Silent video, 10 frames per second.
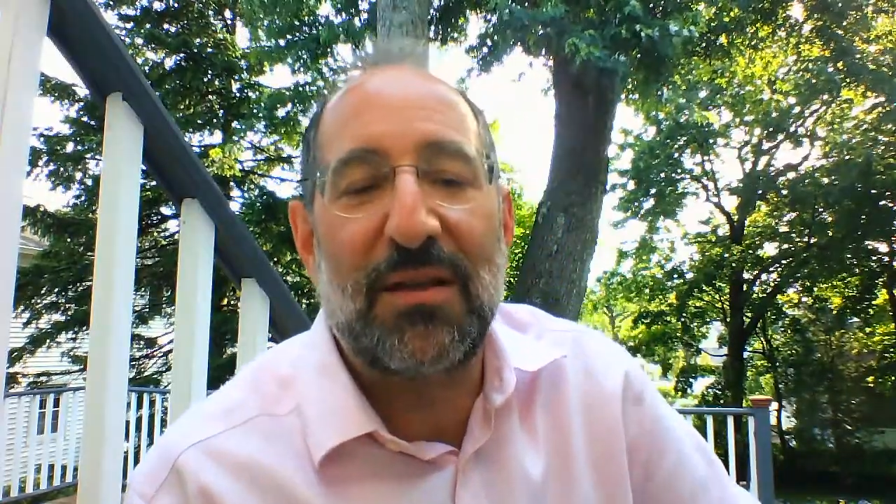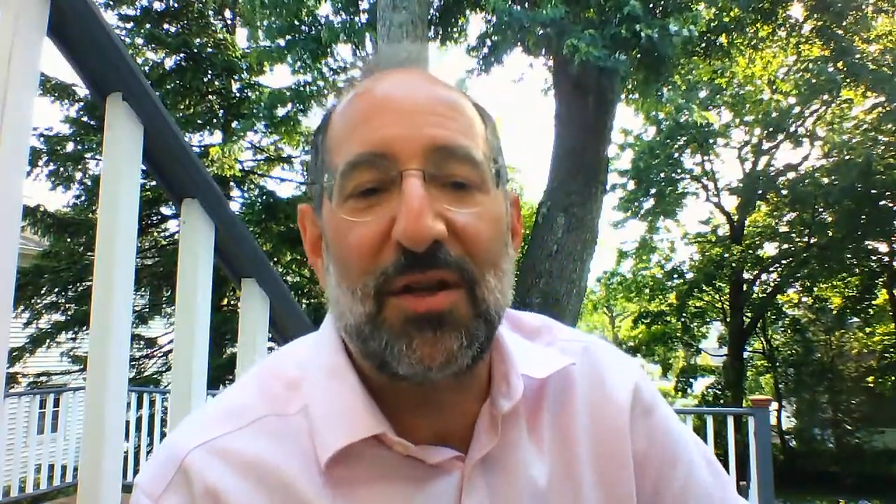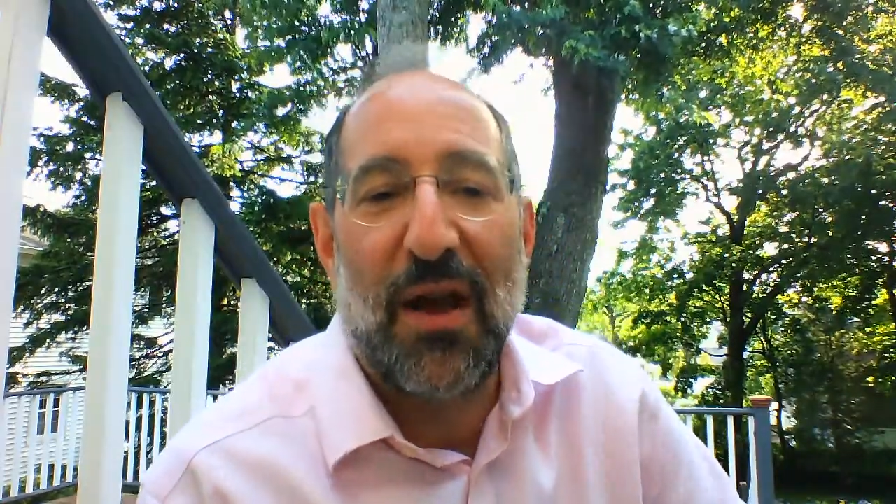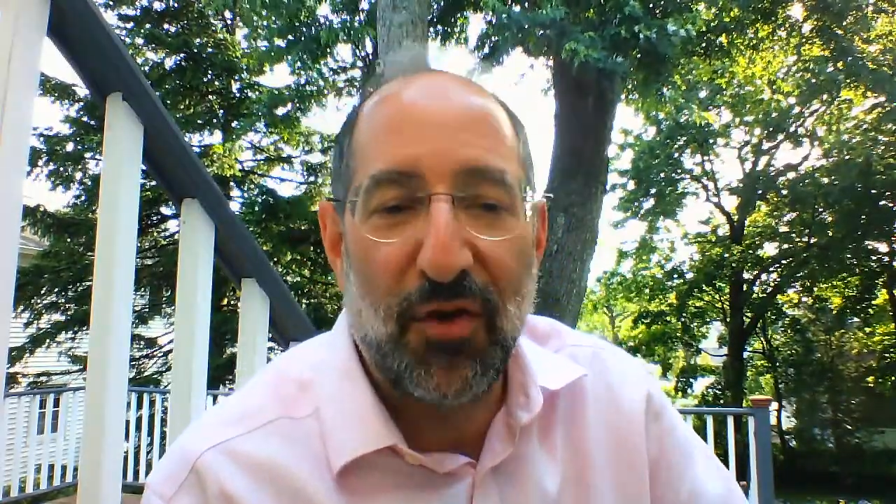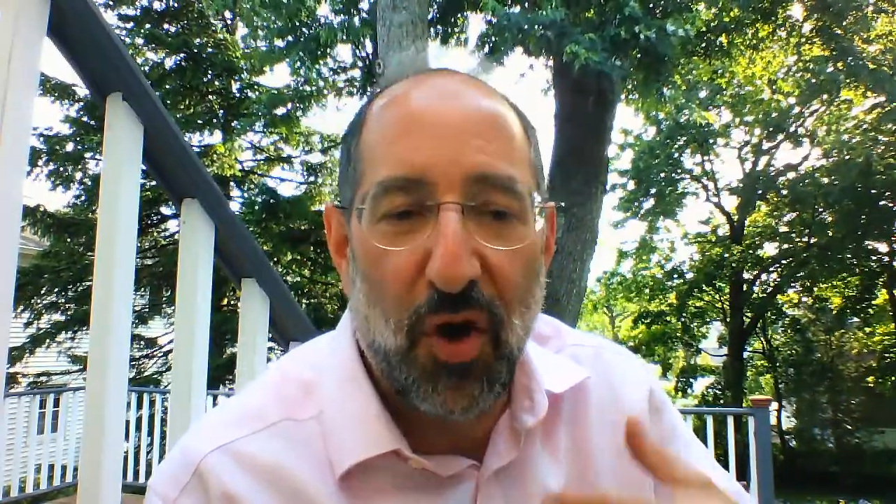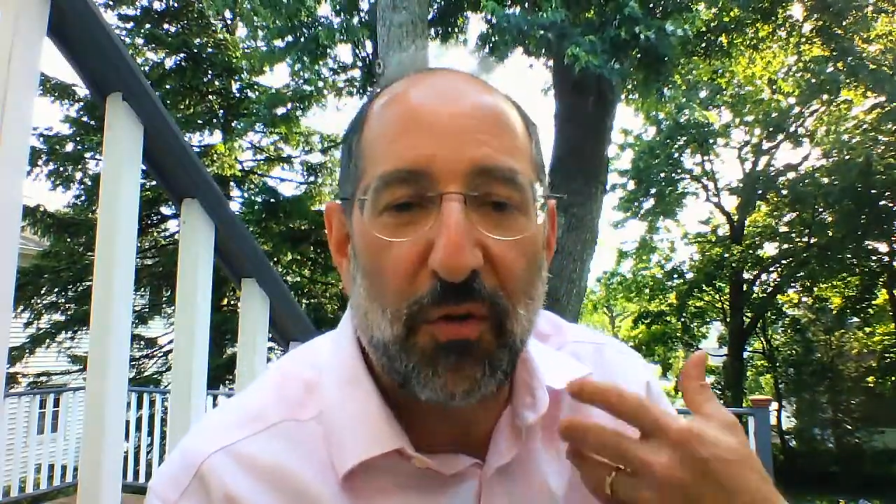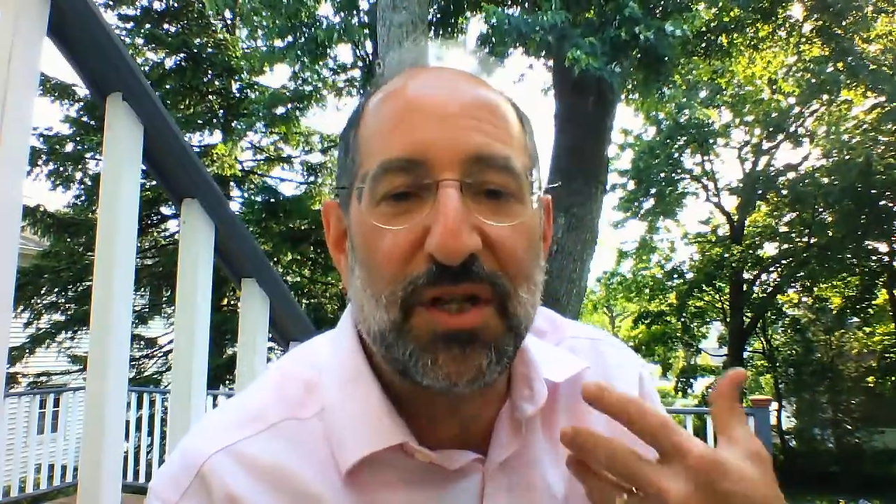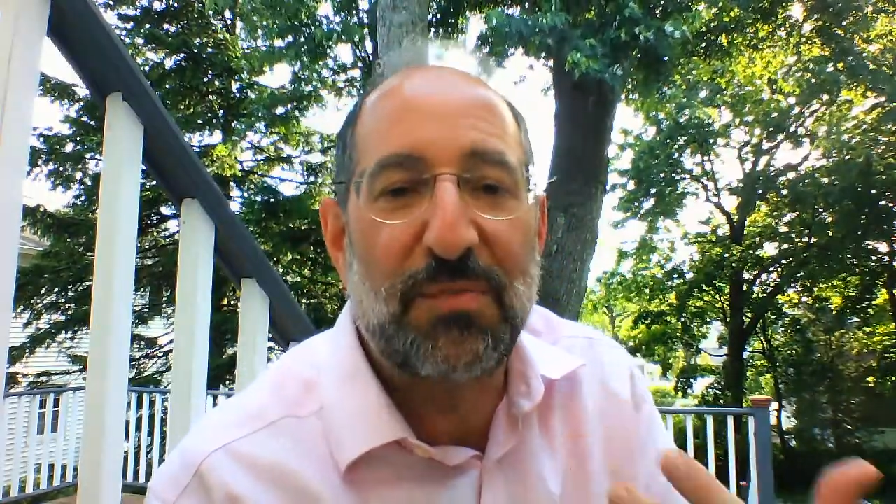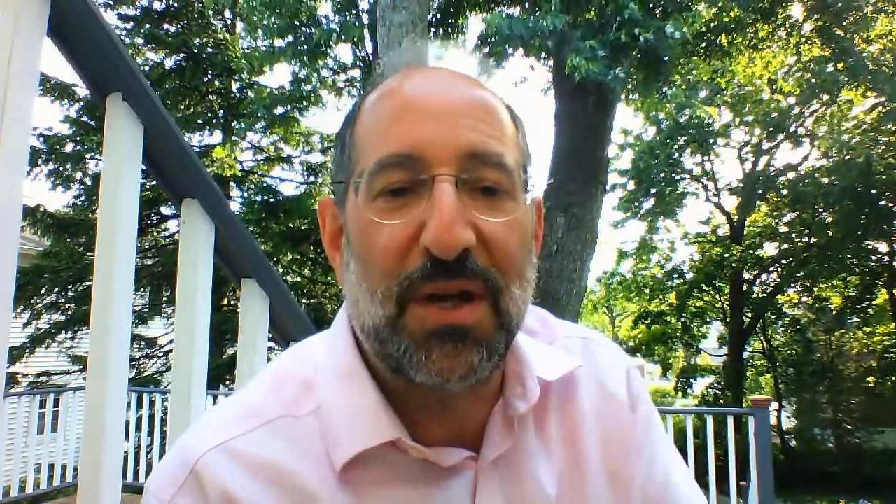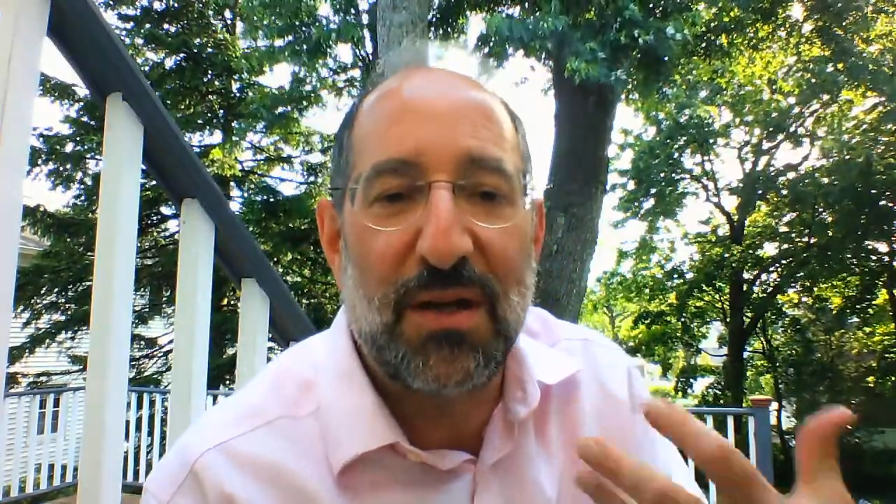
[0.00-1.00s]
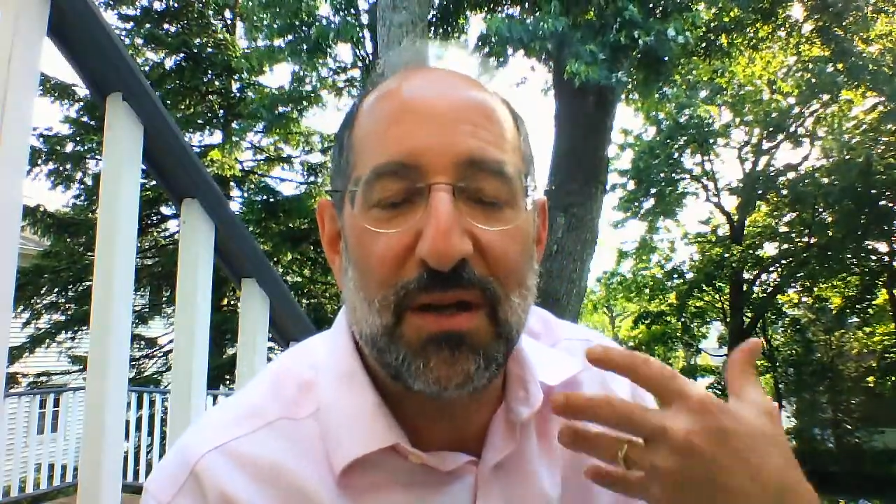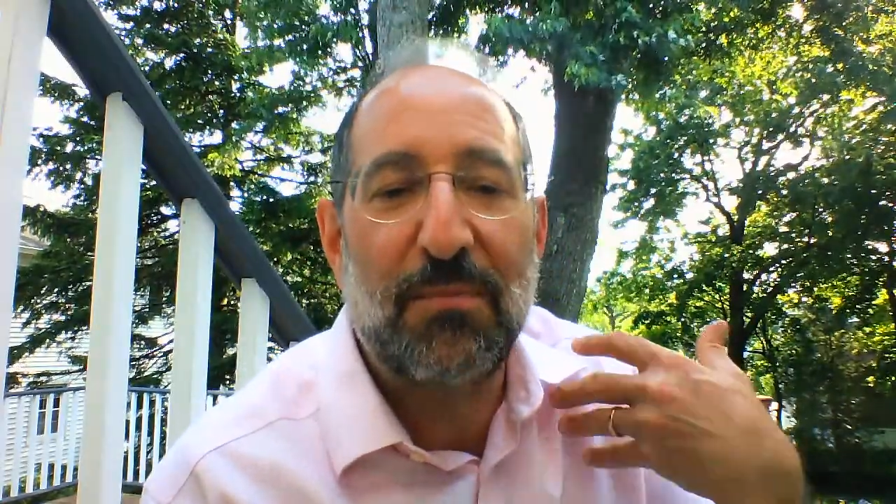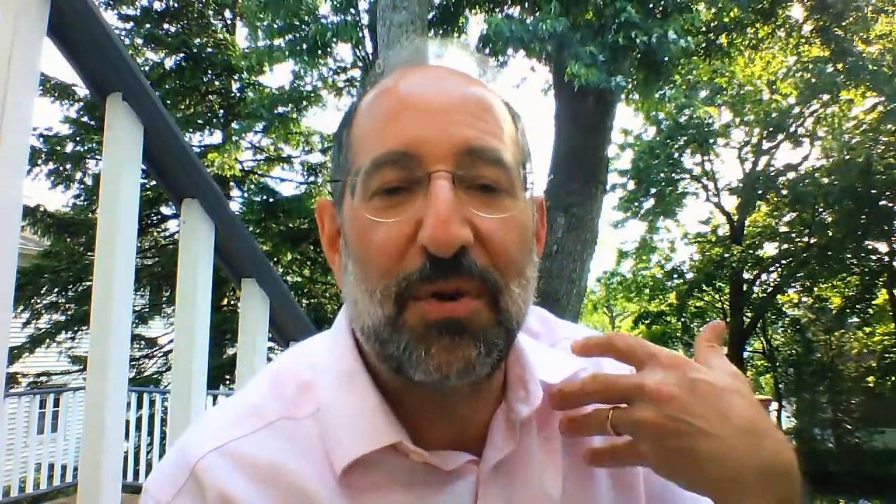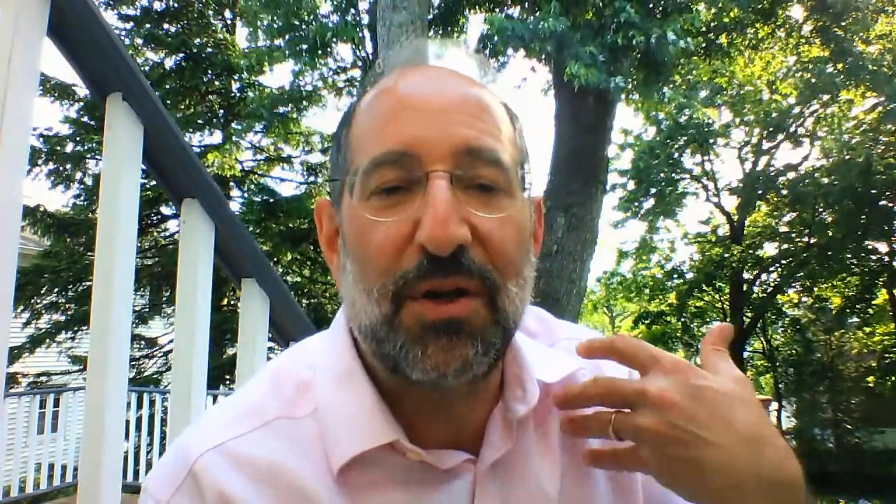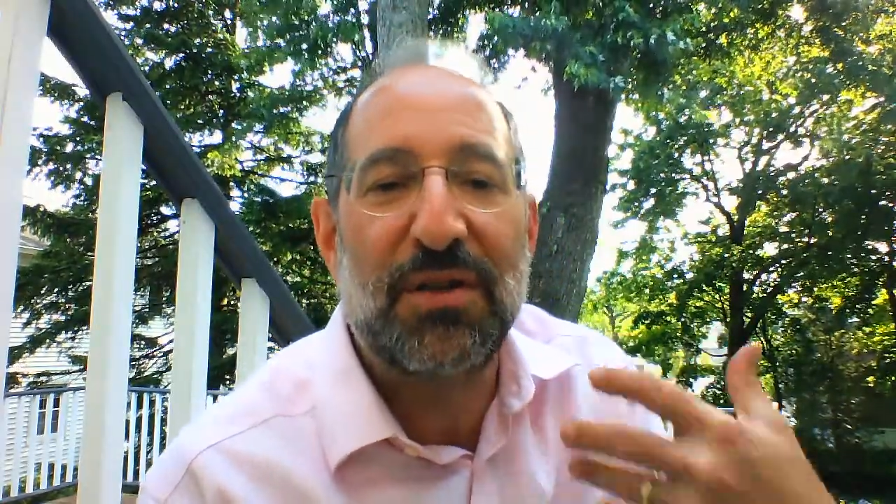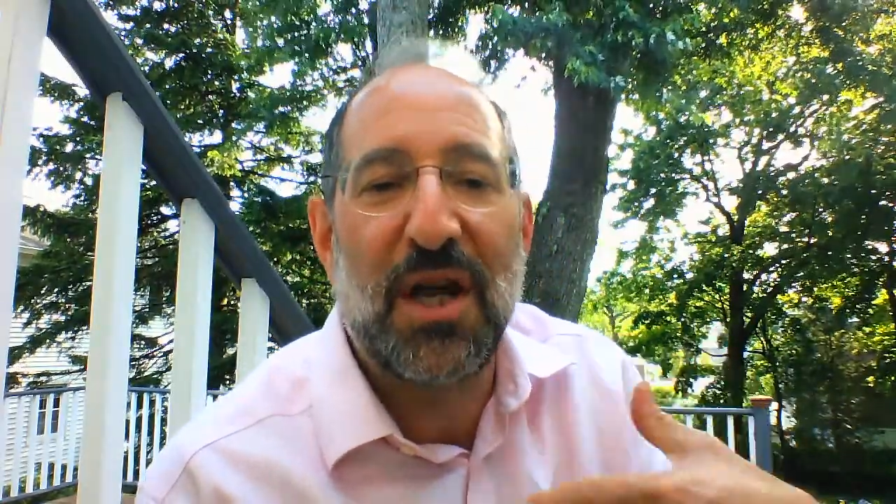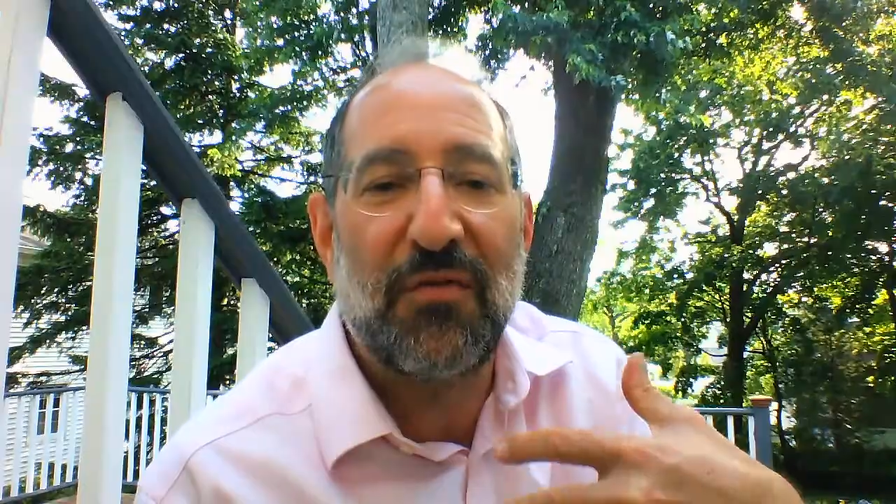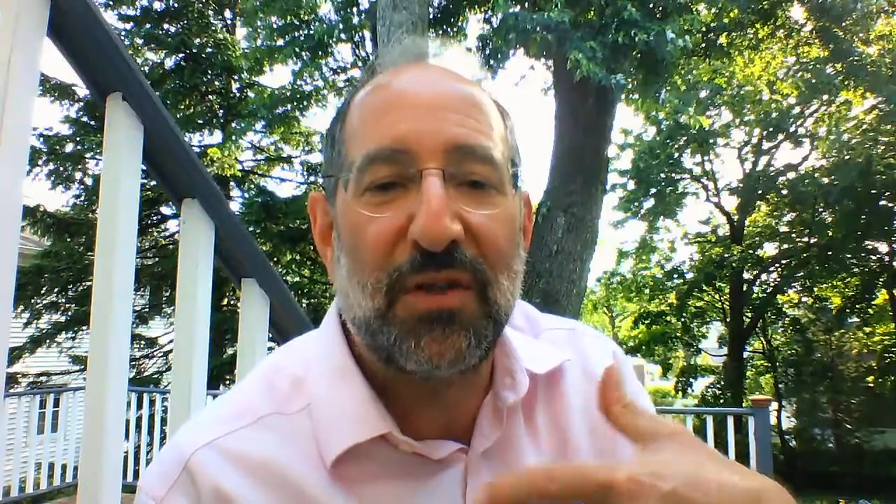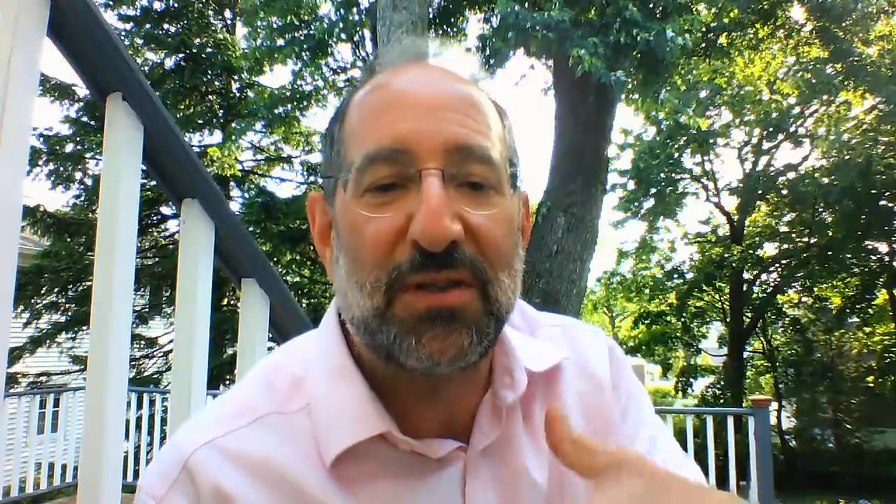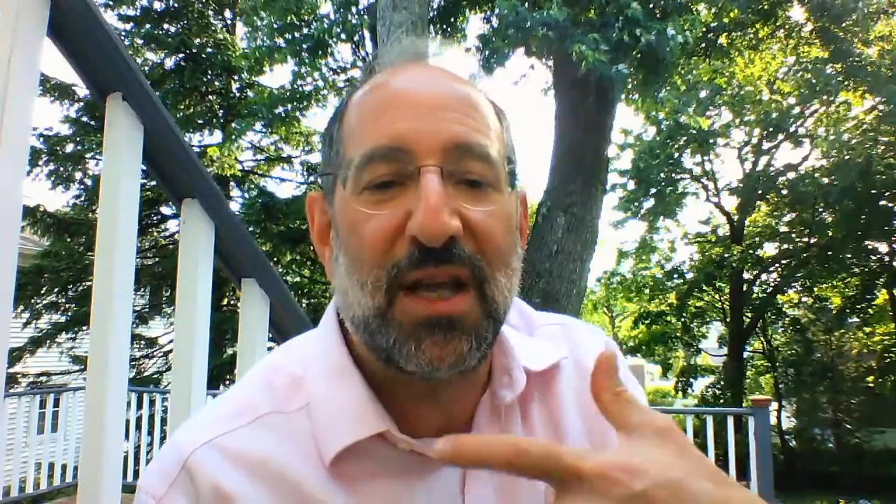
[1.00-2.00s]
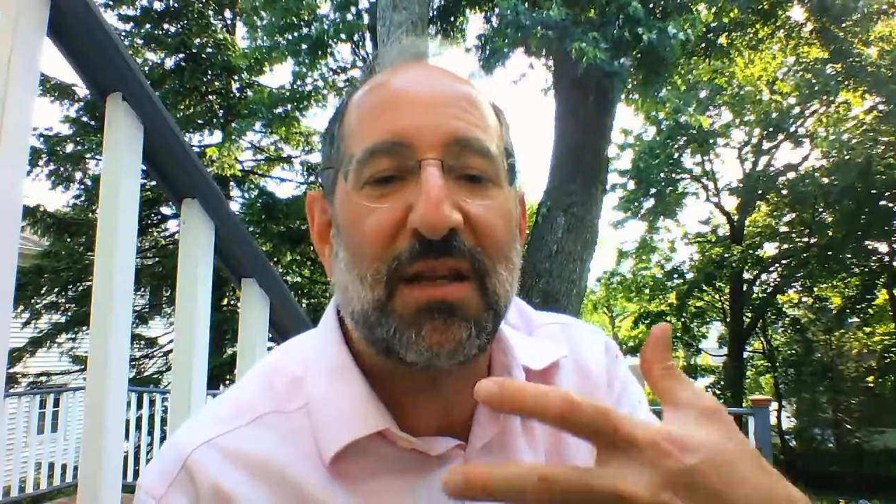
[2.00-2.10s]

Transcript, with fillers: You have to always be uh, putting yourself in,